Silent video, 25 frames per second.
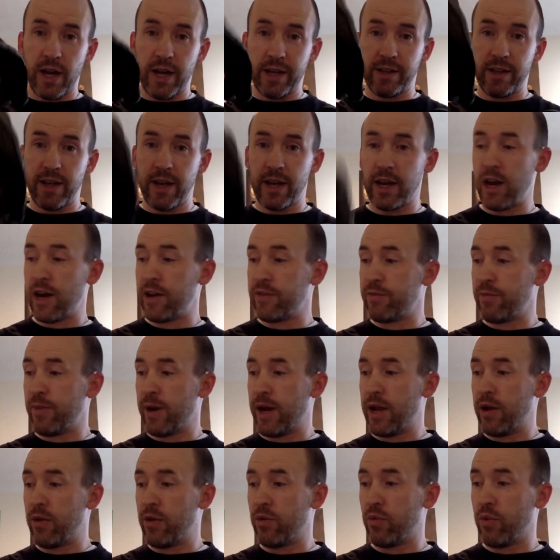I take off
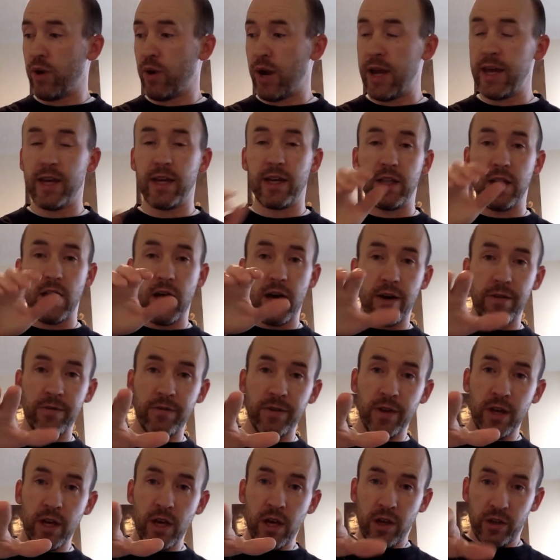my right glove